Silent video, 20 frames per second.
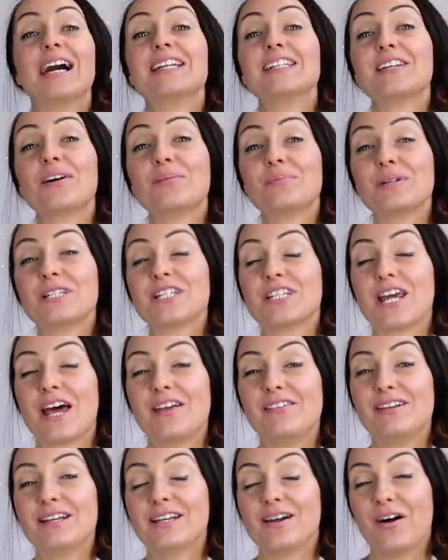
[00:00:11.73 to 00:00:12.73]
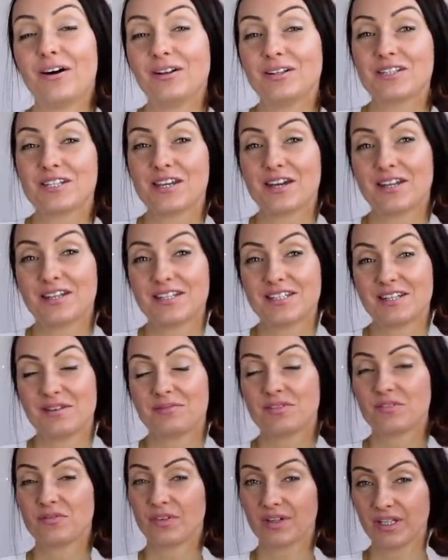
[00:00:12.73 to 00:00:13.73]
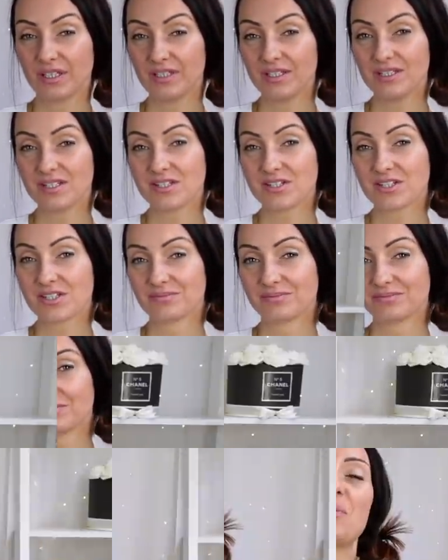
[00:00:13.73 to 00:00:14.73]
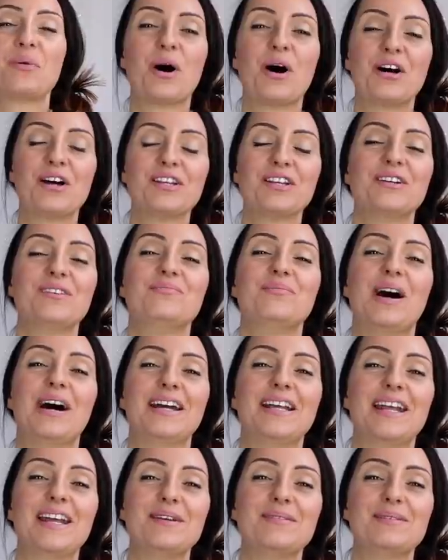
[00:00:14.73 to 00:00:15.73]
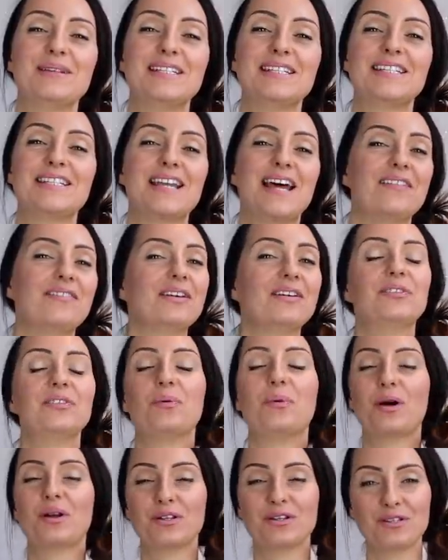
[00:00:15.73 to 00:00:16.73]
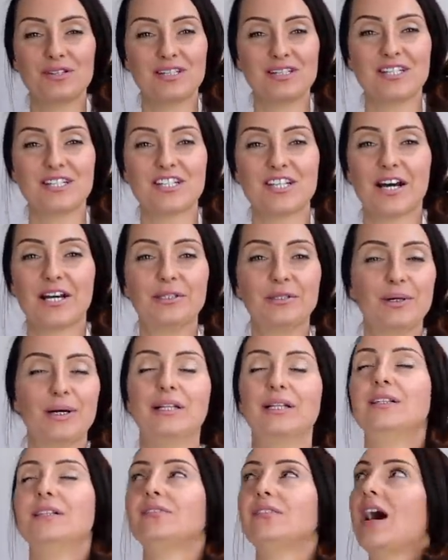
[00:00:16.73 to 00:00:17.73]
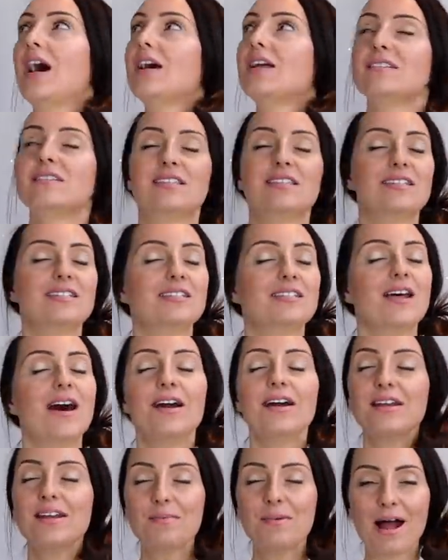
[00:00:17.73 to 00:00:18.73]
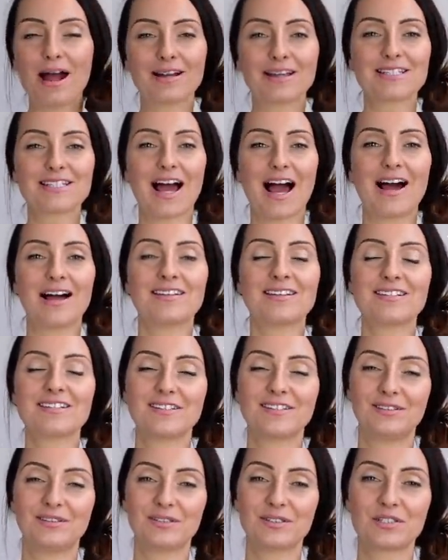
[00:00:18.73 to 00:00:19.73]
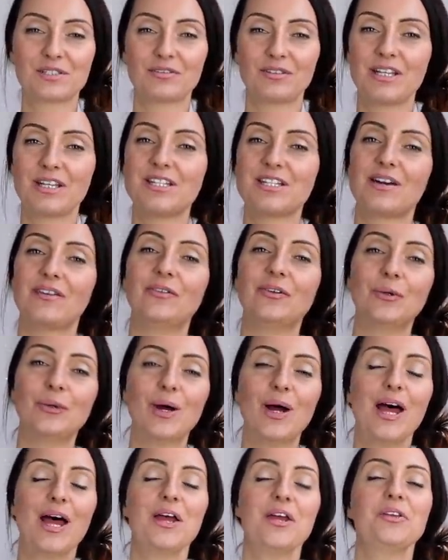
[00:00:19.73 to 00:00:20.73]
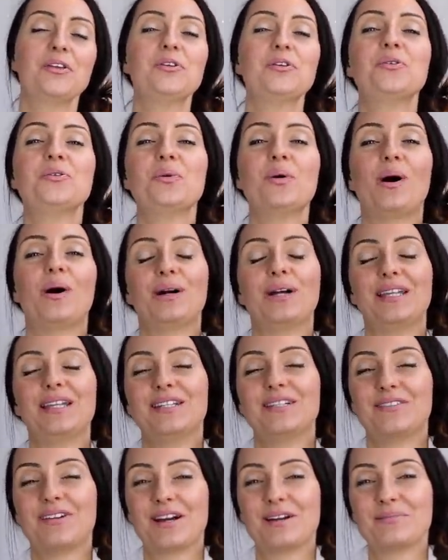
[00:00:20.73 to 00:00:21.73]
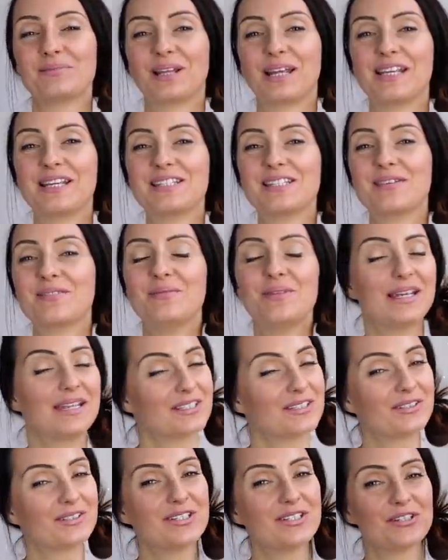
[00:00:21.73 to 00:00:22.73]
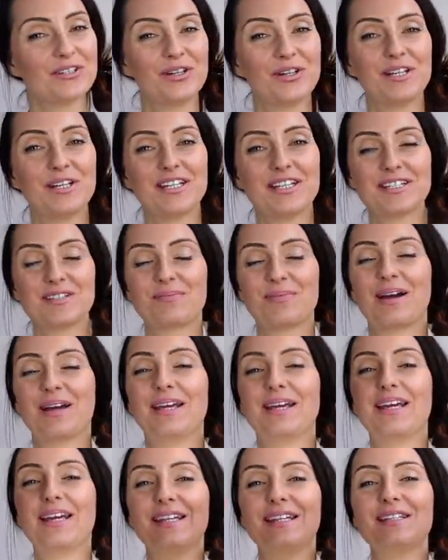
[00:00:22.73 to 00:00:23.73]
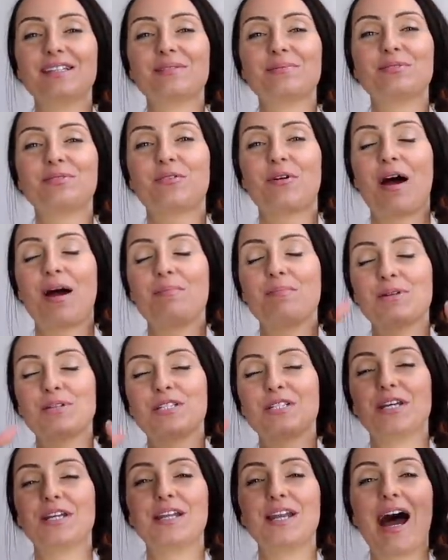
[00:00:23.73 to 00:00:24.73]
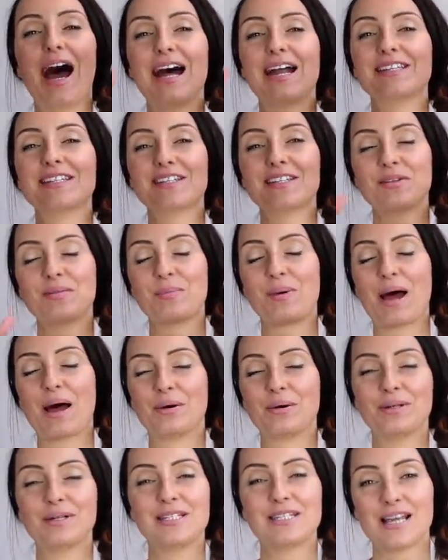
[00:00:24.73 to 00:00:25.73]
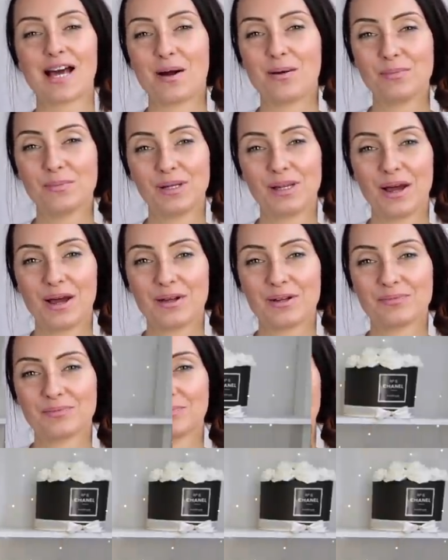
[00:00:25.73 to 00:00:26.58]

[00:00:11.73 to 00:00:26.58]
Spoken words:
And I'll be sharing alternatives for each. Hey everyone, my name is Steph. If you are new to this channel and love designer bags and luxury in general, you are in the right place. Make sure you join us by hitting the subscribe button and the bell down below.